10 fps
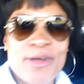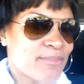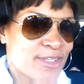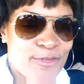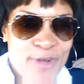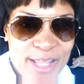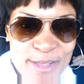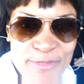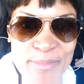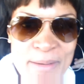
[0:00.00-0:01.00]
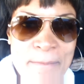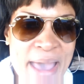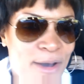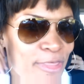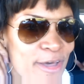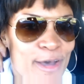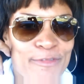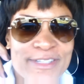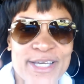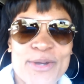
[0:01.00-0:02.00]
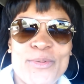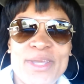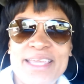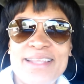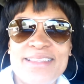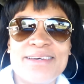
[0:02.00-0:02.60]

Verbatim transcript: from directly from the mouth of Doug Wead.